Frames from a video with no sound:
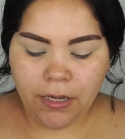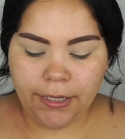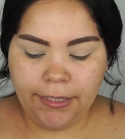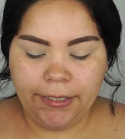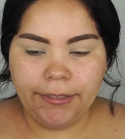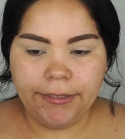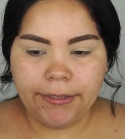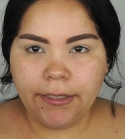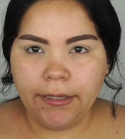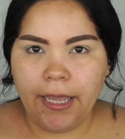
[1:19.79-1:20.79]
It
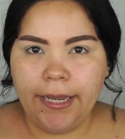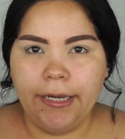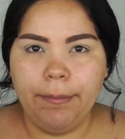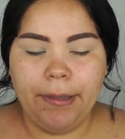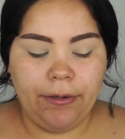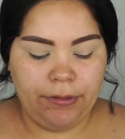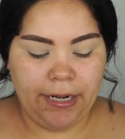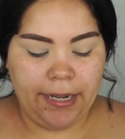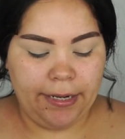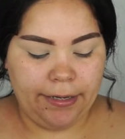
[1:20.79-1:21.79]
is like about
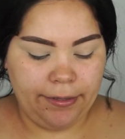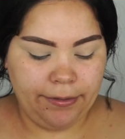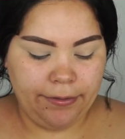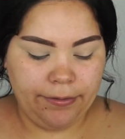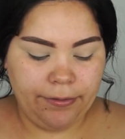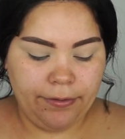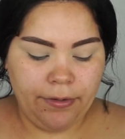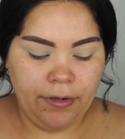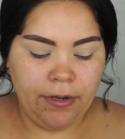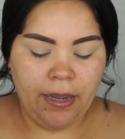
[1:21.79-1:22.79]
a,
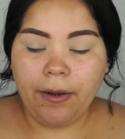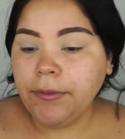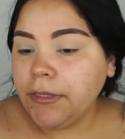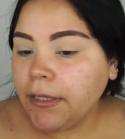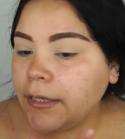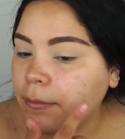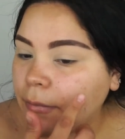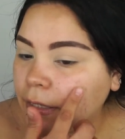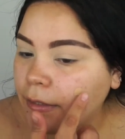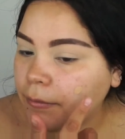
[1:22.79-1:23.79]
I would say like
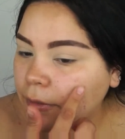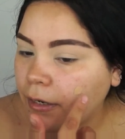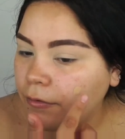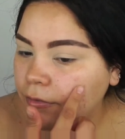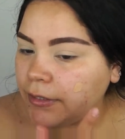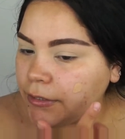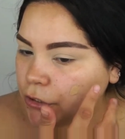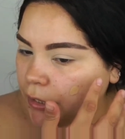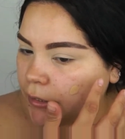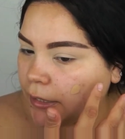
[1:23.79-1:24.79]
medium
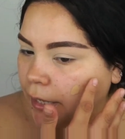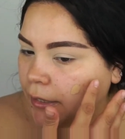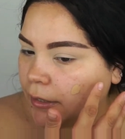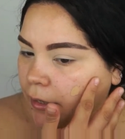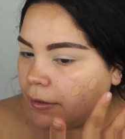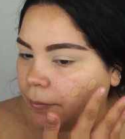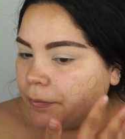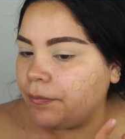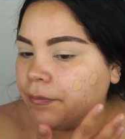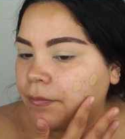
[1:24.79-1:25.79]
coverage and then
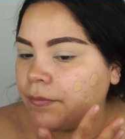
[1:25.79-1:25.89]
um,